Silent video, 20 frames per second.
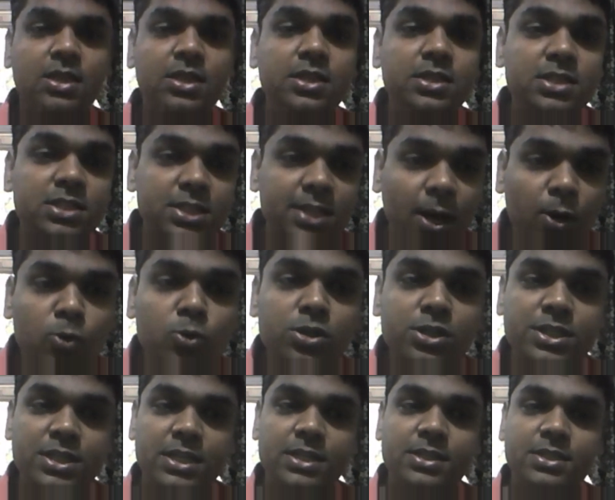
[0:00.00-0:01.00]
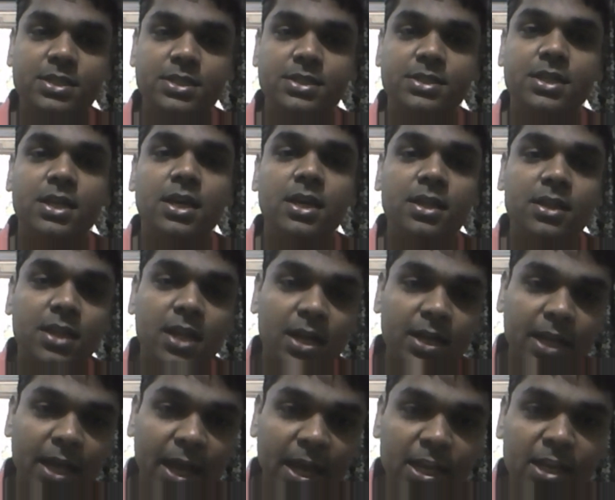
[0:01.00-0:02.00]
the sound senses
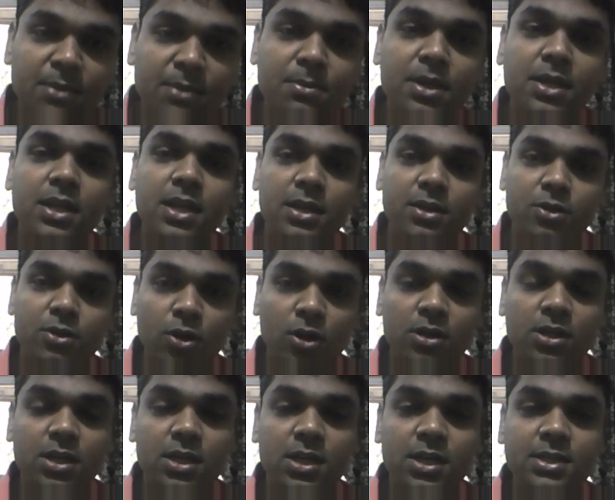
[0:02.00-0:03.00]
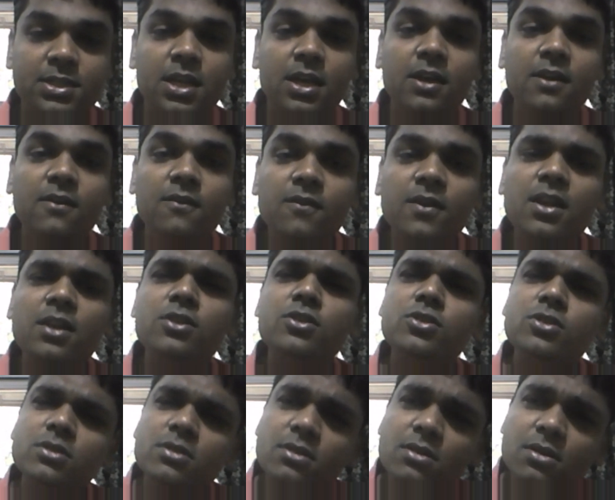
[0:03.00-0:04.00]
that Hahnemann taught us will
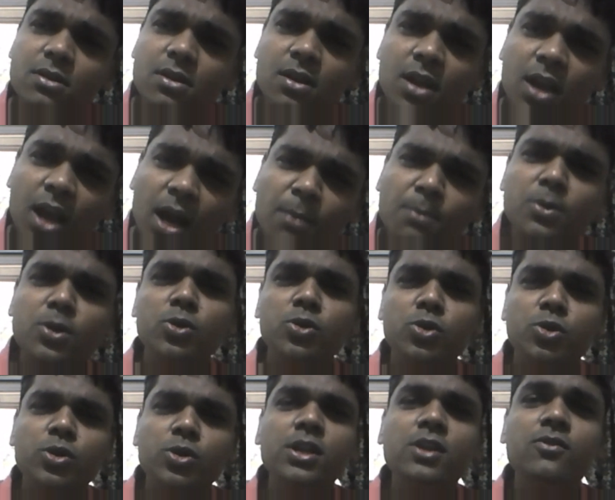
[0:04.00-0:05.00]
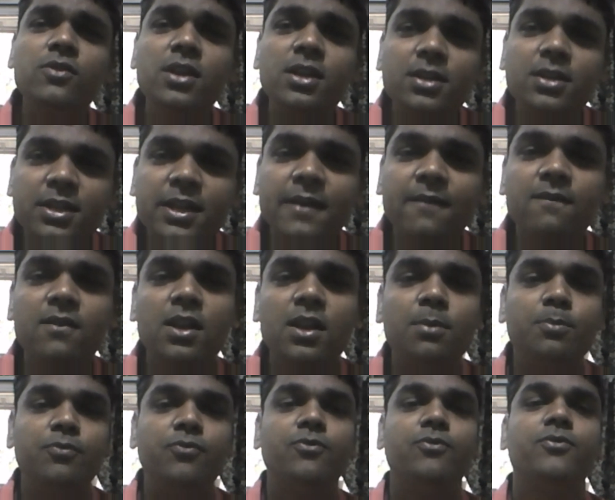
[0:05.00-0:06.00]
come to you. It will
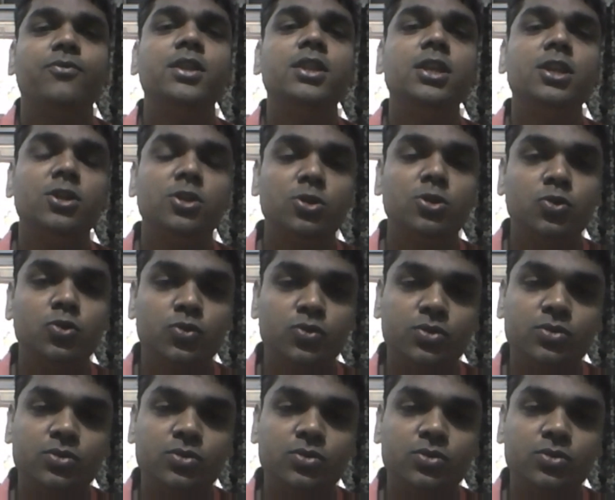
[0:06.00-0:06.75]
develop within you.